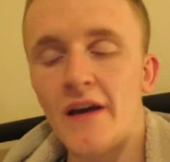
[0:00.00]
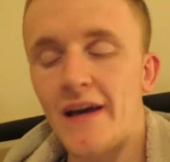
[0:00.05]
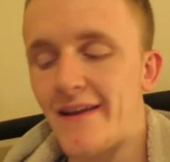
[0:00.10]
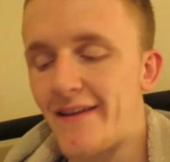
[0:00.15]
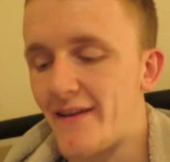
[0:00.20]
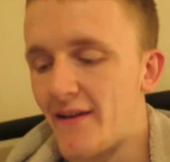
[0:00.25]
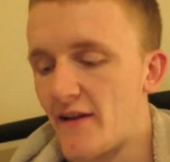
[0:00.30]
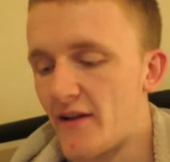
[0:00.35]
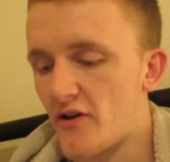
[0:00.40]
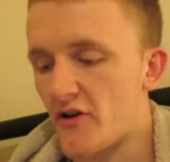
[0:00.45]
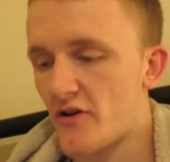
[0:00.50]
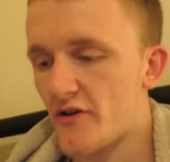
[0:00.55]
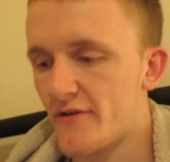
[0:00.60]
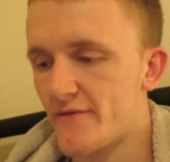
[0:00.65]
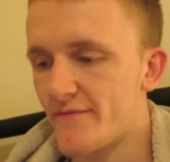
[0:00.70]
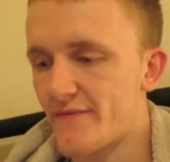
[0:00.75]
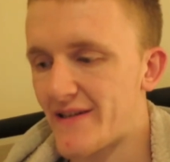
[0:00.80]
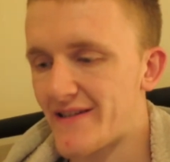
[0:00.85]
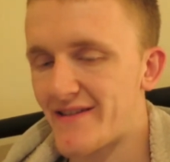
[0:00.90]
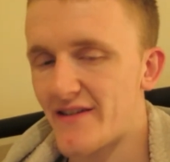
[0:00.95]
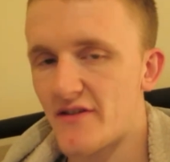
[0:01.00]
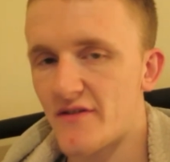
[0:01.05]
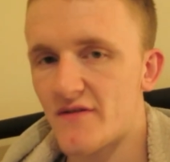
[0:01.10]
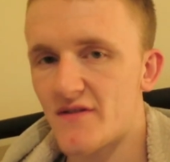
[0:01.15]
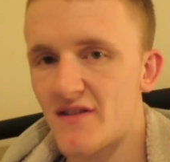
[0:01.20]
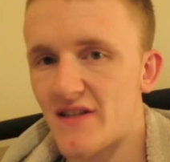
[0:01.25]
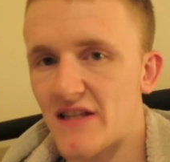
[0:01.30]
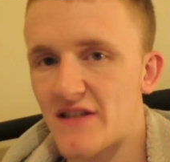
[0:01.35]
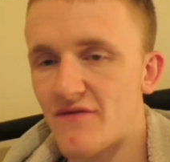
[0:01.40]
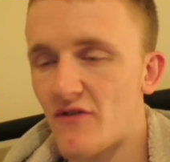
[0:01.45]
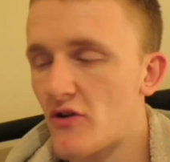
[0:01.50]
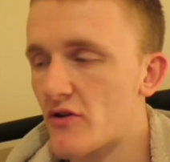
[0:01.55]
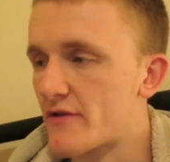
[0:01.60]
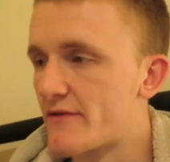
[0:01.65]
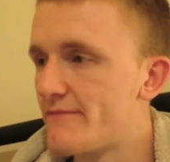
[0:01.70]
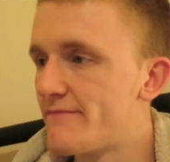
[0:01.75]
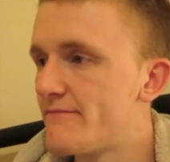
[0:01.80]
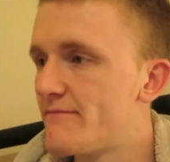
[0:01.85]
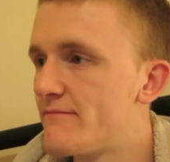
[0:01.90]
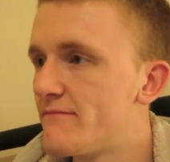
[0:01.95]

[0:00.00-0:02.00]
Hey diddly ho, that's the end of today's vlog.